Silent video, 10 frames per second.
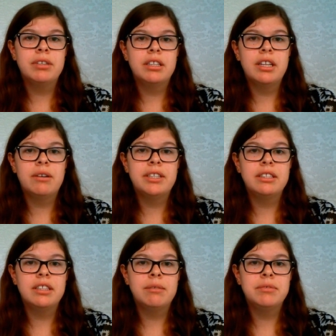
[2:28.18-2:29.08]

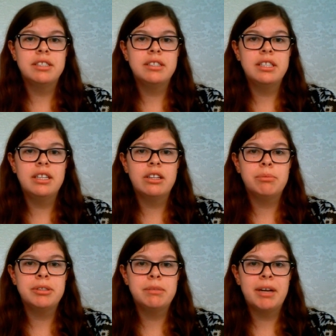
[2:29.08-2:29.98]
allowing them to see the
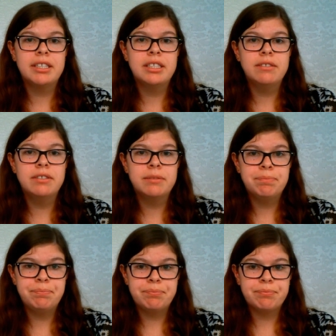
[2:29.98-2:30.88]
other perspectives.
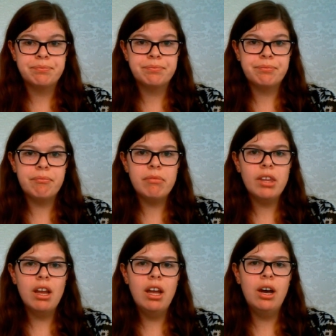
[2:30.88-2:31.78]

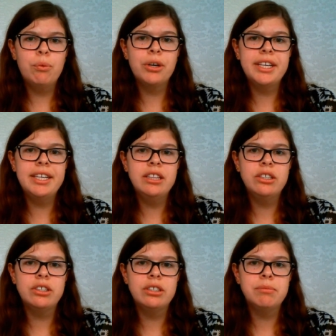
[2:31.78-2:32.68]
Working in
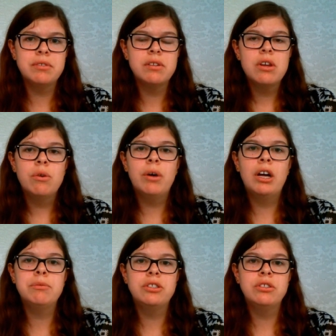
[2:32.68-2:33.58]
the groups will
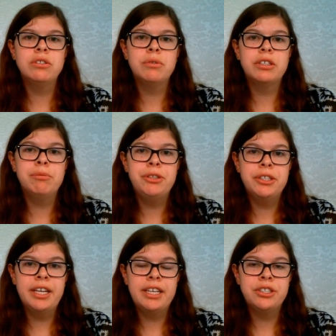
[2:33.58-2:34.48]
help students with
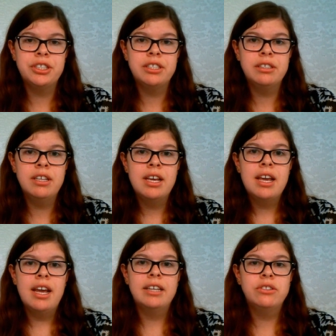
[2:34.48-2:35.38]
communication
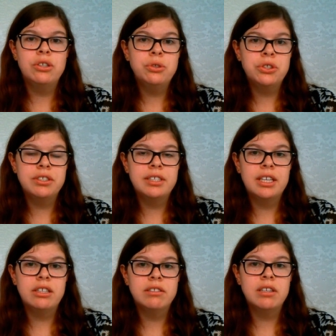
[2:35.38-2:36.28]
and social
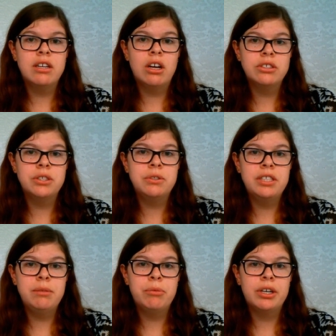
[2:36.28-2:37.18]
skills and also
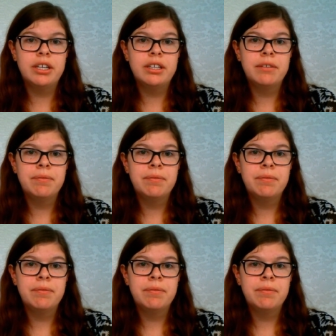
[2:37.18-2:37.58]
teamwork.